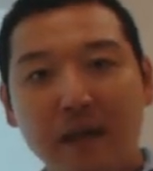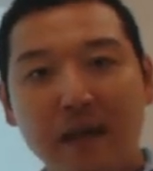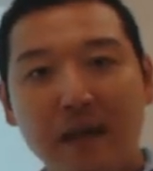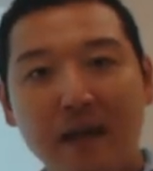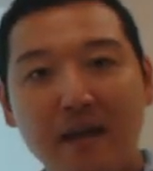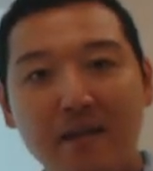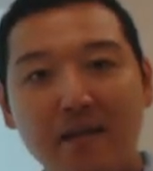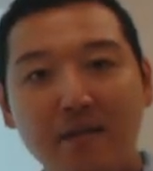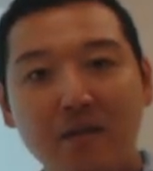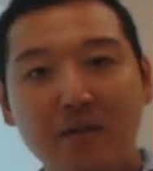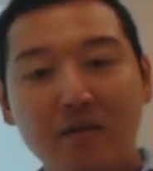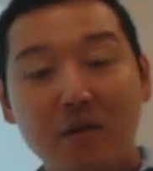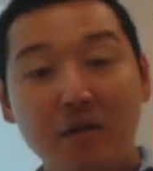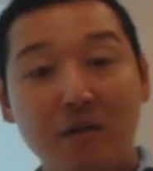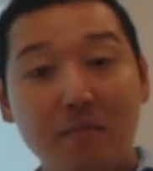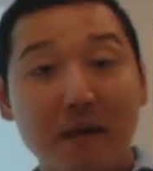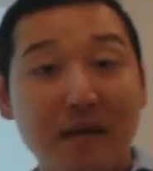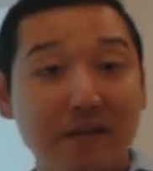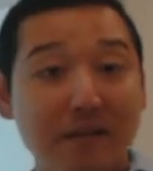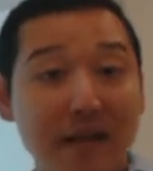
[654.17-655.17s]
And
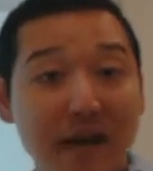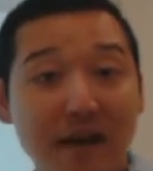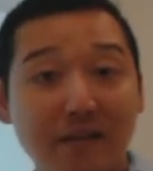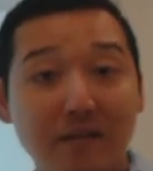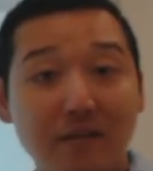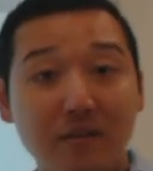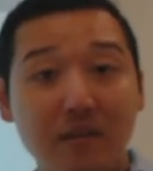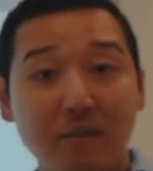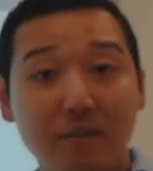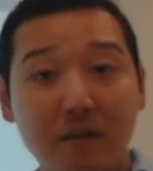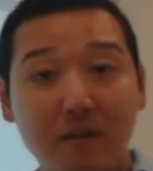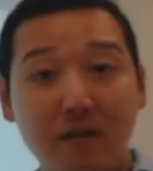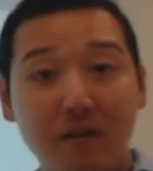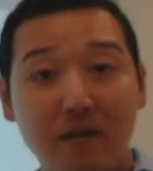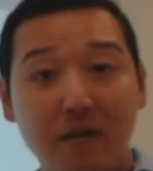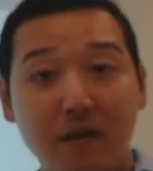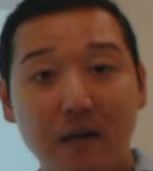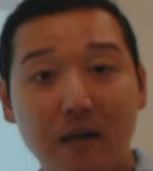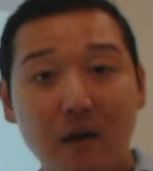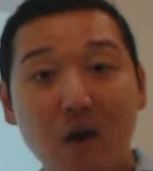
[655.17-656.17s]
so my tax is going to
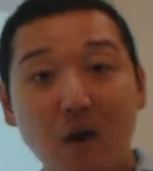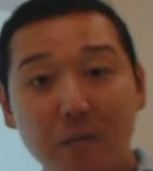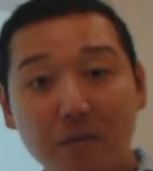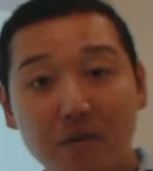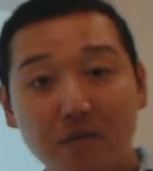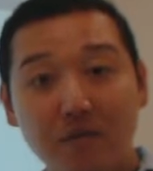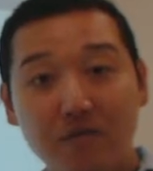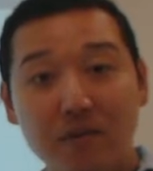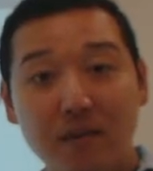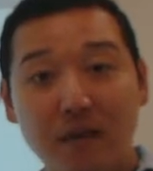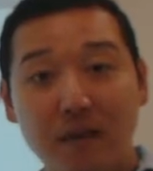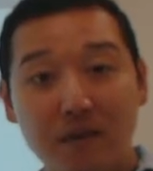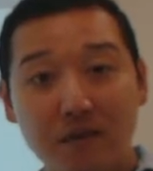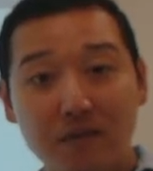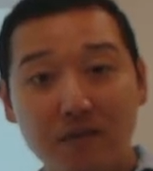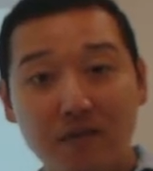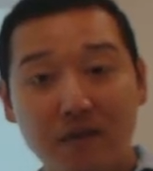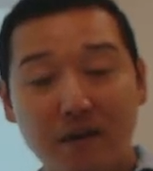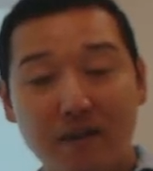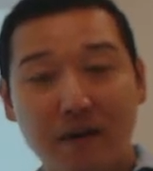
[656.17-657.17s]
be almost
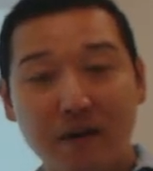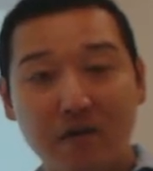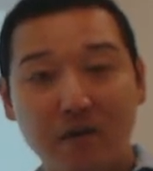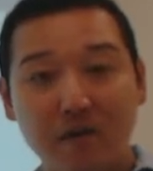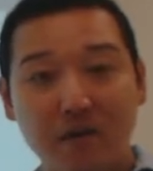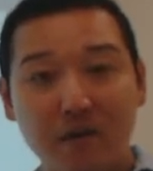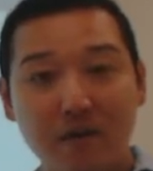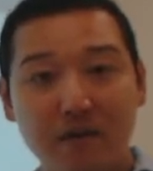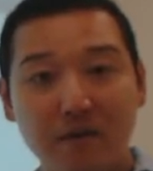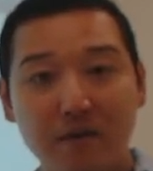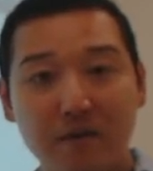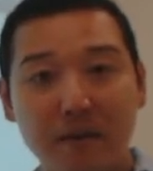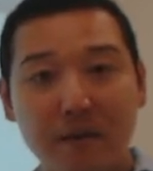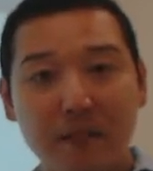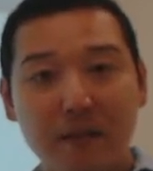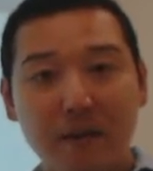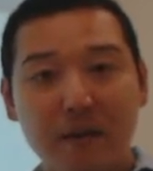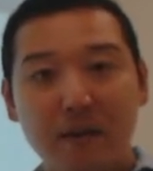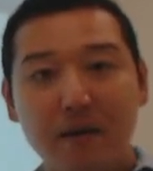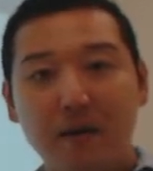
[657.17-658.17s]
$3 on that shirt.
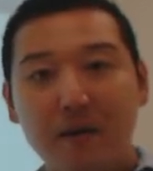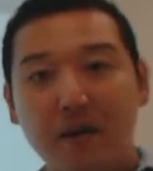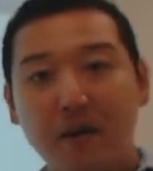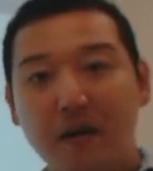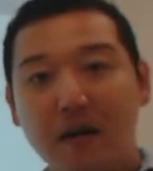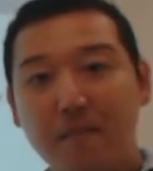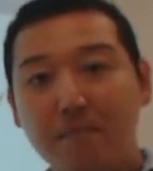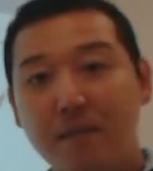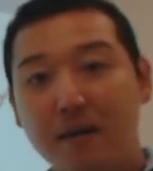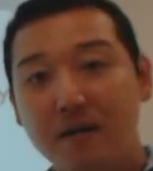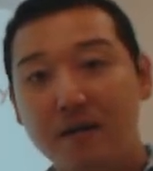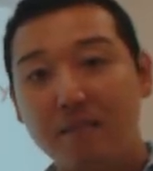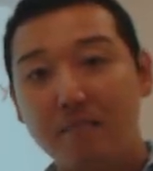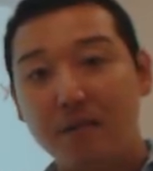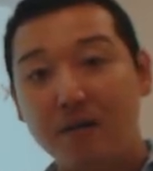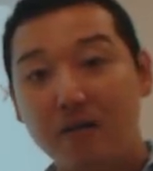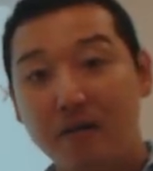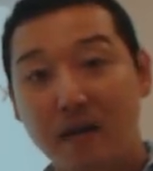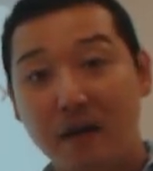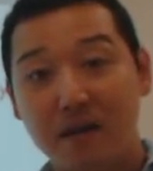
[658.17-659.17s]
But
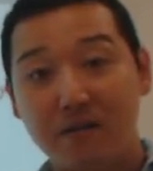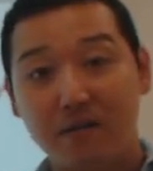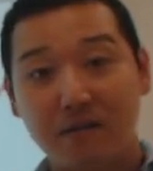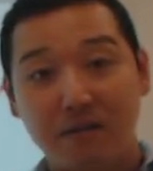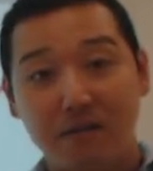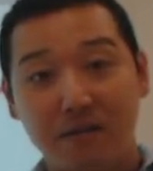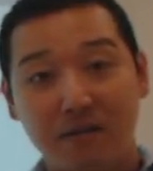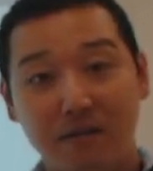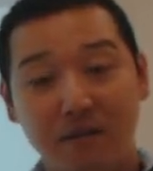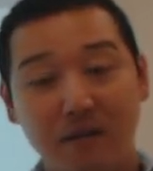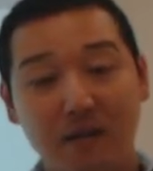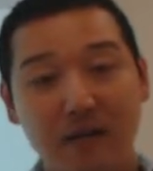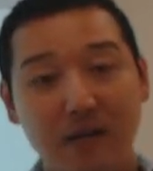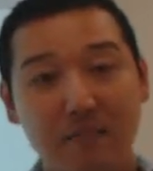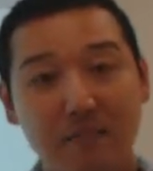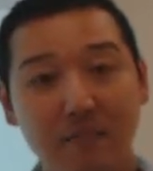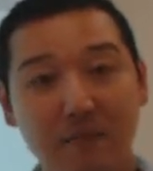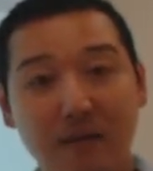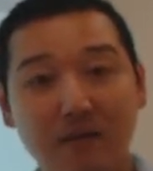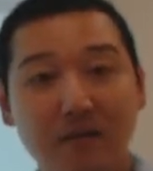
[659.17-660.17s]
Bill Gates,
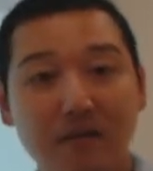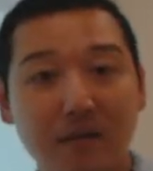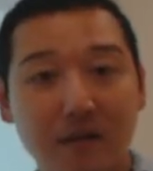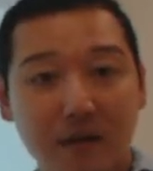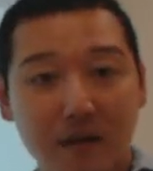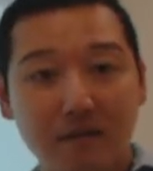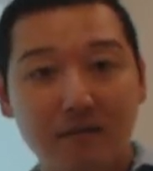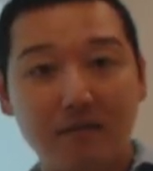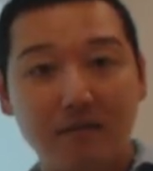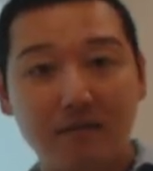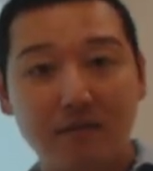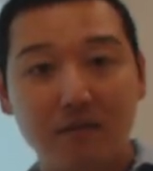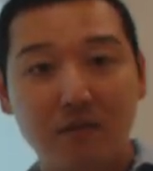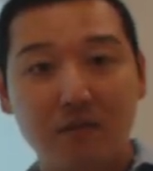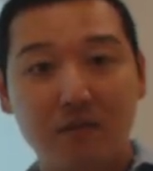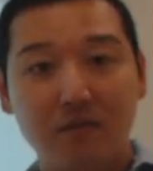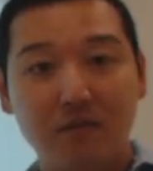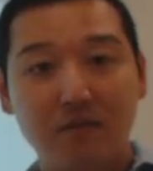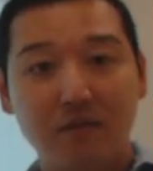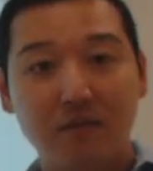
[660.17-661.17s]
let's say,
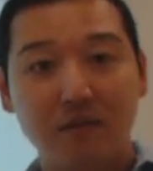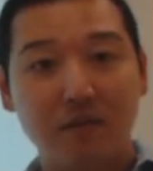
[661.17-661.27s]
just